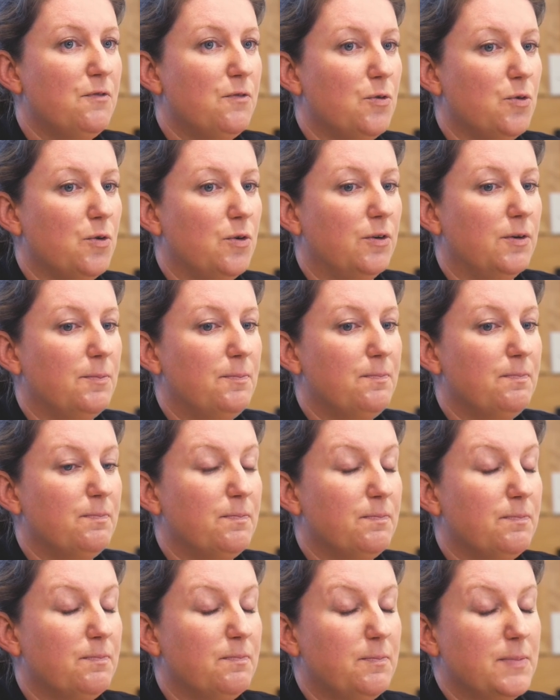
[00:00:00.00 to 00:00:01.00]
for
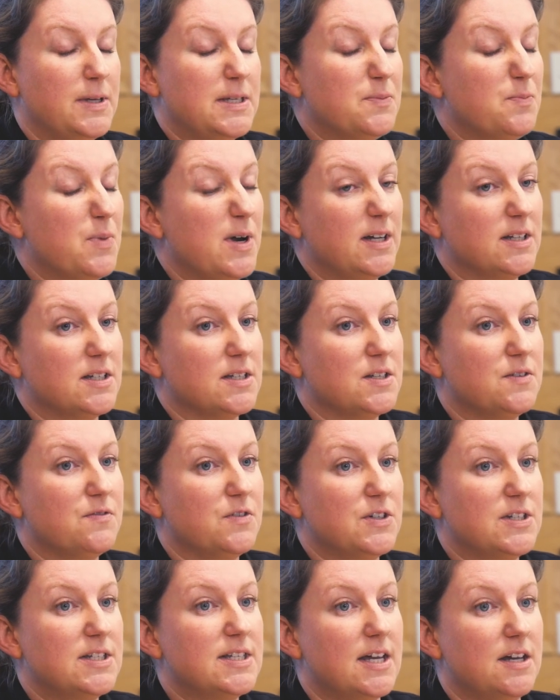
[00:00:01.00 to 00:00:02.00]
best practice
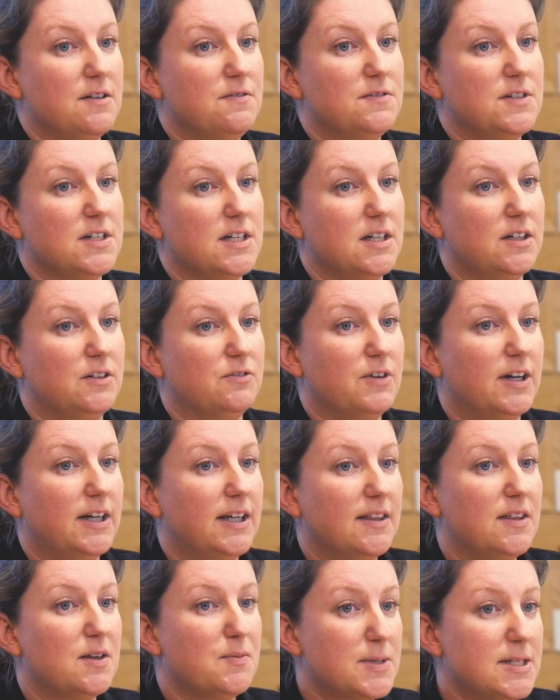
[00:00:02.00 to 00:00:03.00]
food safety and
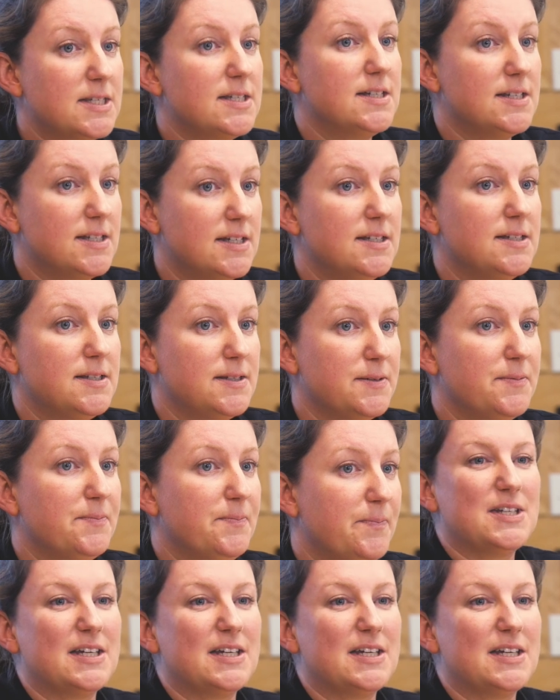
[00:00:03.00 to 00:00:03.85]
running their businesses.